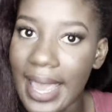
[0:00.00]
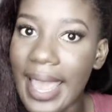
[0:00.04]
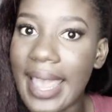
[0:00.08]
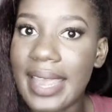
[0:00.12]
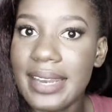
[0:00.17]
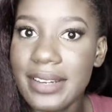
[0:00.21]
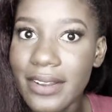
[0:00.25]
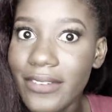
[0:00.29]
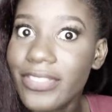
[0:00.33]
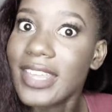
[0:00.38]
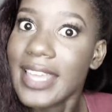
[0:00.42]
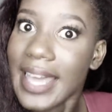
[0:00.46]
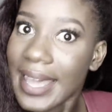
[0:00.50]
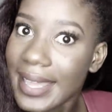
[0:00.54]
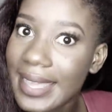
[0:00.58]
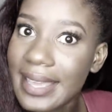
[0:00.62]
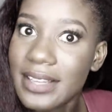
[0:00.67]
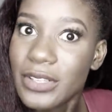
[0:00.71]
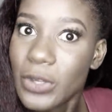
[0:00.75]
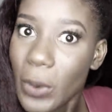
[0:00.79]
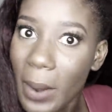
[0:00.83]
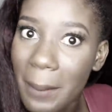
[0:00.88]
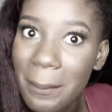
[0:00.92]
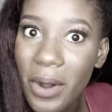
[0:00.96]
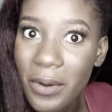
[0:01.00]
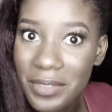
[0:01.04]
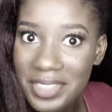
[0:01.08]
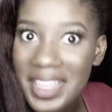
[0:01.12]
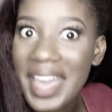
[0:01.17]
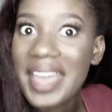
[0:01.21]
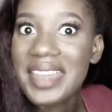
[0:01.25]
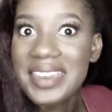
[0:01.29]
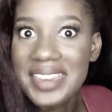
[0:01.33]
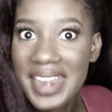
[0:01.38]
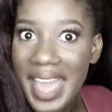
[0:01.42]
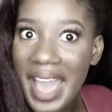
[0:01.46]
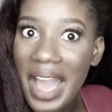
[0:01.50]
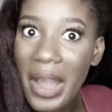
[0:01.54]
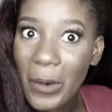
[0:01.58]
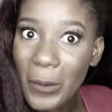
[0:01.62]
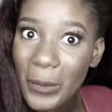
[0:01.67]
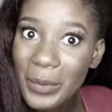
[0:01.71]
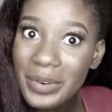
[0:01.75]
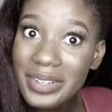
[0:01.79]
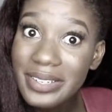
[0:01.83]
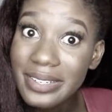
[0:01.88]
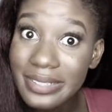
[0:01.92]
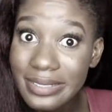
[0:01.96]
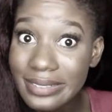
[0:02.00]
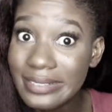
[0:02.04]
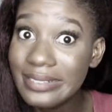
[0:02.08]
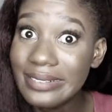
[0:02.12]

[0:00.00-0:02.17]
Ain't nothing I can do about that now.